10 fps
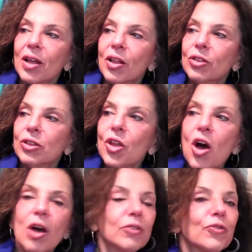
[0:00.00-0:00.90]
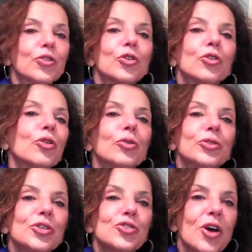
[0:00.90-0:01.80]
longed for her
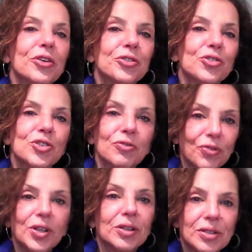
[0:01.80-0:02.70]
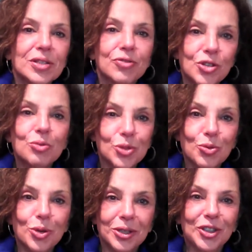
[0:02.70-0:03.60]
only daughter to feel as if she was
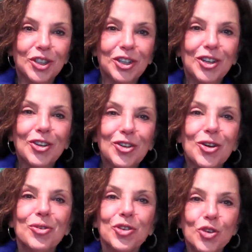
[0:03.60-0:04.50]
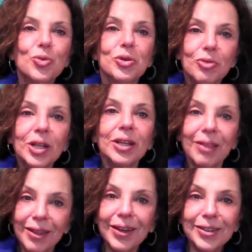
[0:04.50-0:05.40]
royalty, you know, and you would really
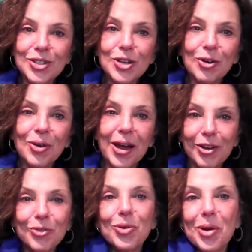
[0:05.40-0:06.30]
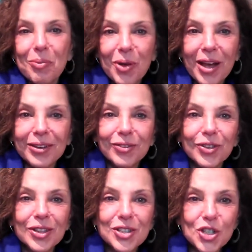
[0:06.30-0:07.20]
think so. I grew up kind of
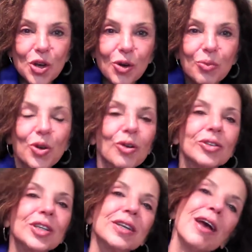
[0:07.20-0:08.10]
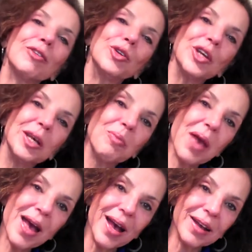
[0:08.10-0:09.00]
in this home where only now looking
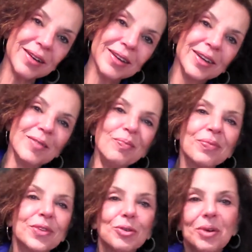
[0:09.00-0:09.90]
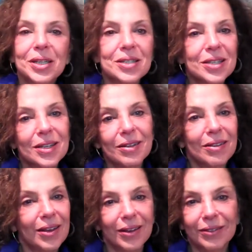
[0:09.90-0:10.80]
back do I see
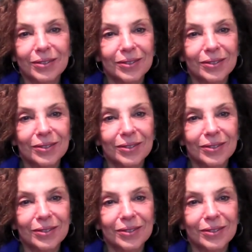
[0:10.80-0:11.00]
that